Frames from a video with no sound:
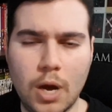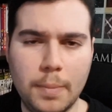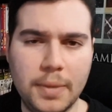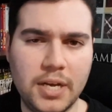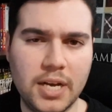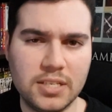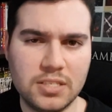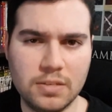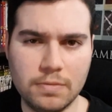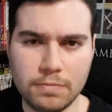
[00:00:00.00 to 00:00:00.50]

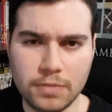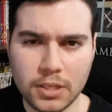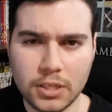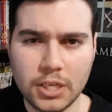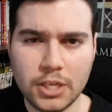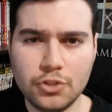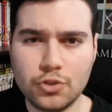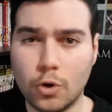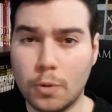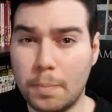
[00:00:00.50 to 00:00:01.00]
Amegasa
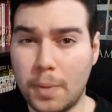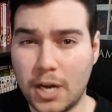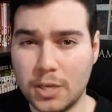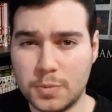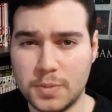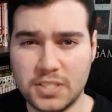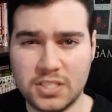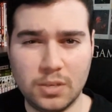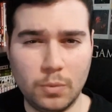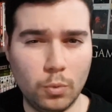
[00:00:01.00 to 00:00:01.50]
Village, or
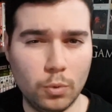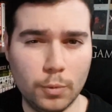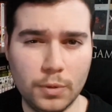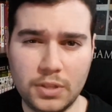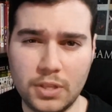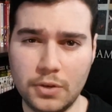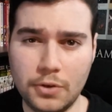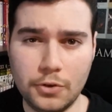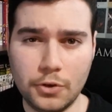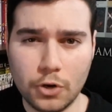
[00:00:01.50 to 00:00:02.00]
possibly somewhere
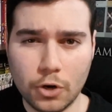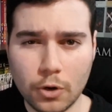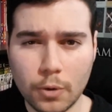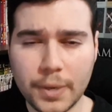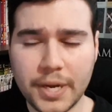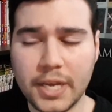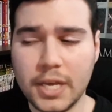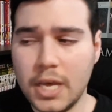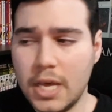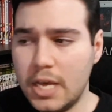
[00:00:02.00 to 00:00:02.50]
within
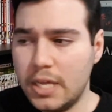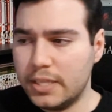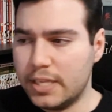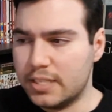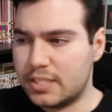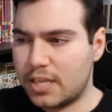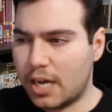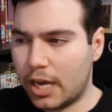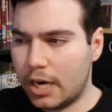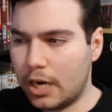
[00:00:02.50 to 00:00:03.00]
Kuri,
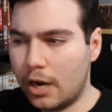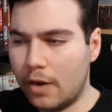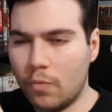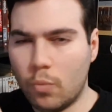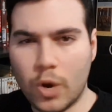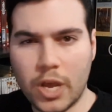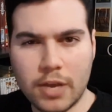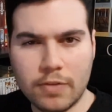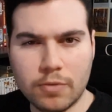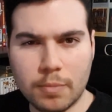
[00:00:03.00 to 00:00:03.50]
that's kind of
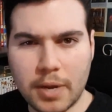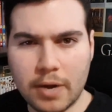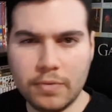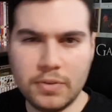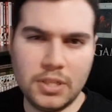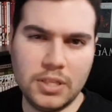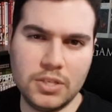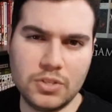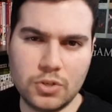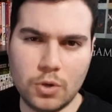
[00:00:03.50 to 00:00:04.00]
away from
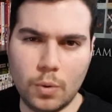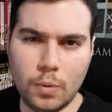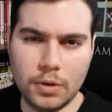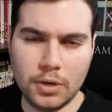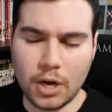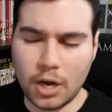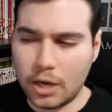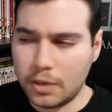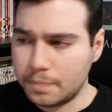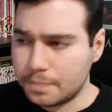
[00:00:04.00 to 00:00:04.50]
everything that's
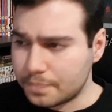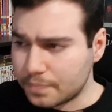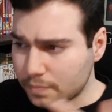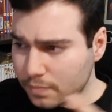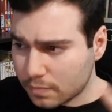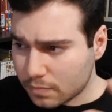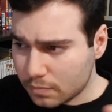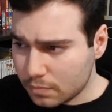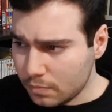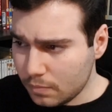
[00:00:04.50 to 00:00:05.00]
going on.
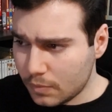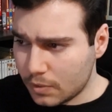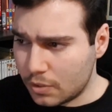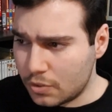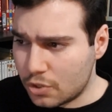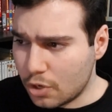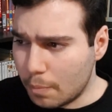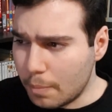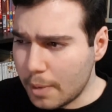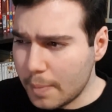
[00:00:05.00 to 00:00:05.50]

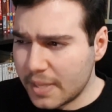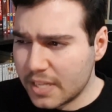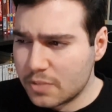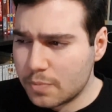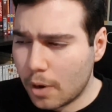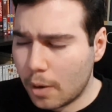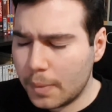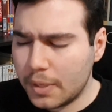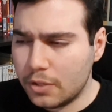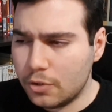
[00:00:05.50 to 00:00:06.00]
So maybe that's
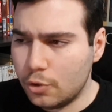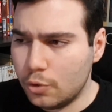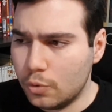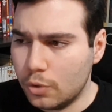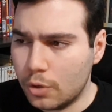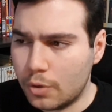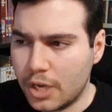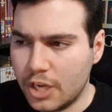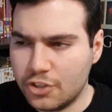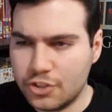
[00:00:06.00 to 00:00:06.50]
probably a new
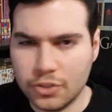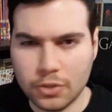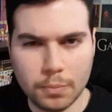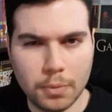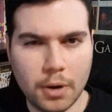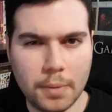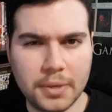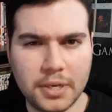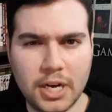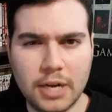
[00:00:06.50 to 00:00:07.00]
location they're
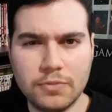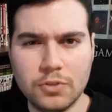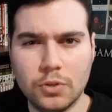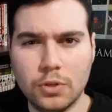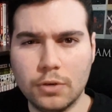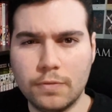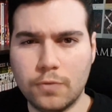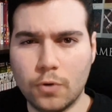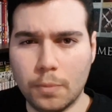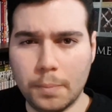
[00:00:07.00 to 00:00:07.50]
probably going to have to
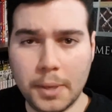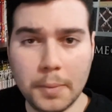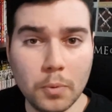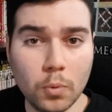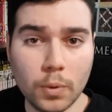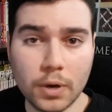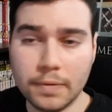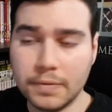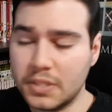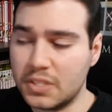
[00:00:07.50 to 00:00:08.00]
look for. Maybe
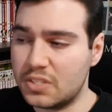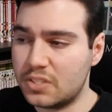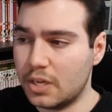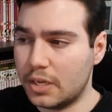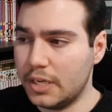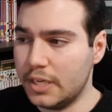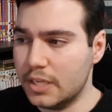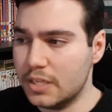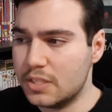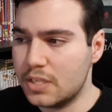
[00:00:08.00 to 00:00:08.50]
wherever the
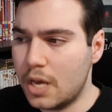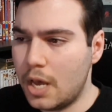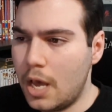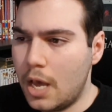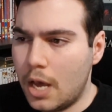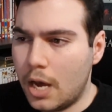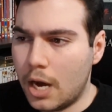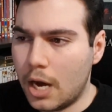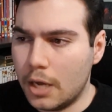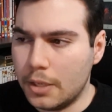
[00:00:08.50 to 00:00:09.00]
sunny is
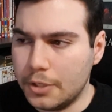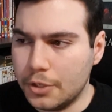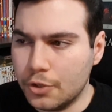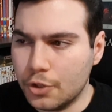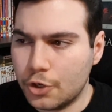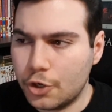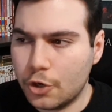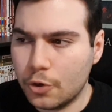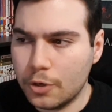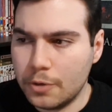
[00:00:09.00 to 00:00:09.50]
near
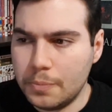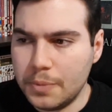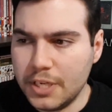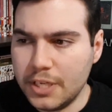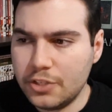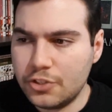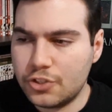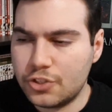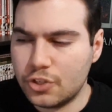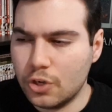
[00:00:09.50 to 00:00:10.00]
the Curry
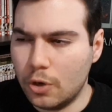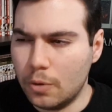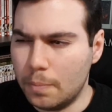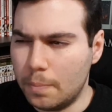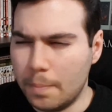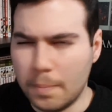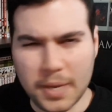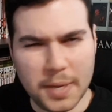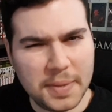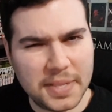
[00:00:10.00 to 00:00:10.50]
Beach. So
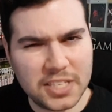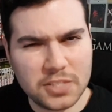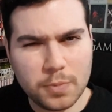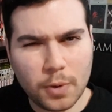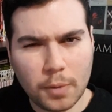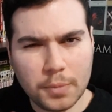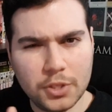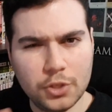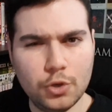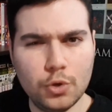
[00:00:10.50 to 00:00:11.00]
maybe that's
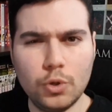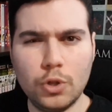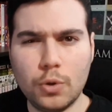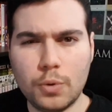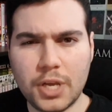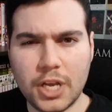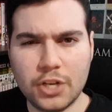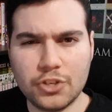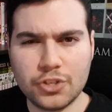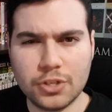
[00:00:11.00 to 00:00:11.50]
probably the new
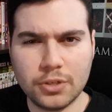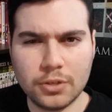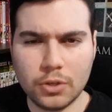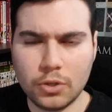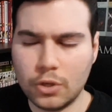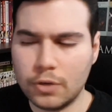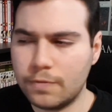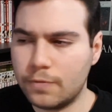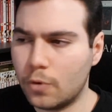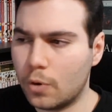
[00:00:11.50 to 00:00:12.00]
location they're
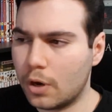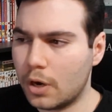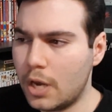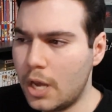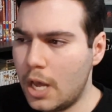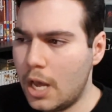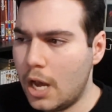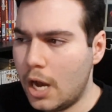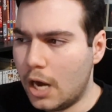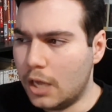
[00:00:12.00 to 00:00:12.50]
going to look for.
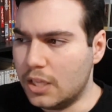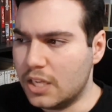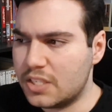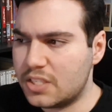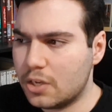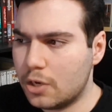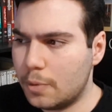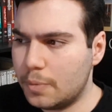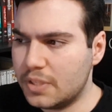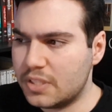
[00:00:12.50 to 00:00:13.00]
Unless
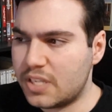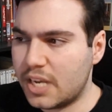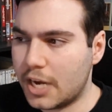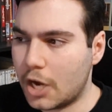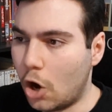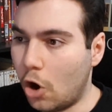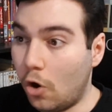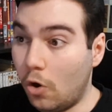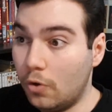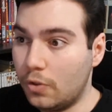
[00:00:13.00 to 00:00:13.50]
they're able to
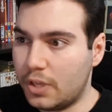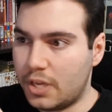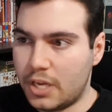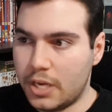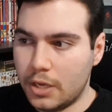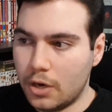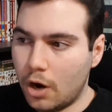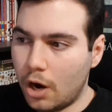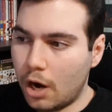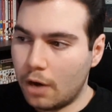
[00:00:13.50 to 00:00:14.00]
take all the
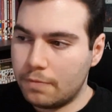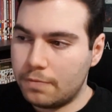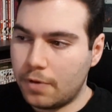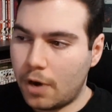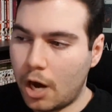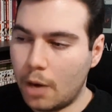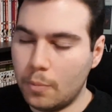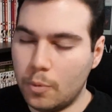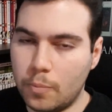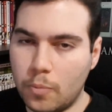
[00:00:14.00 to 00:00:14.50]
heat off
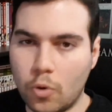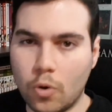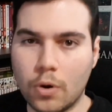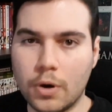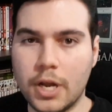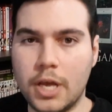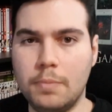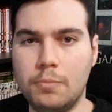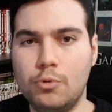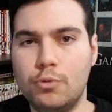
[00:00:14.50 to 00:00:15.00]
Habu
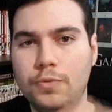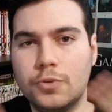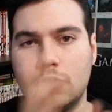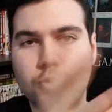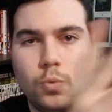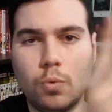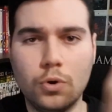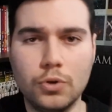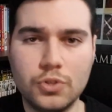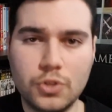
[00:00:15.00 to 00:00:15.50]
Port and move it
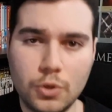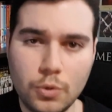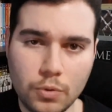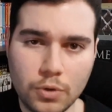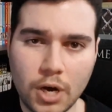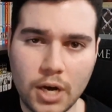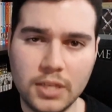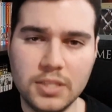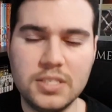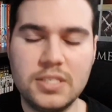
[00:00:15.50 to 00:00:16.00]
towards Uda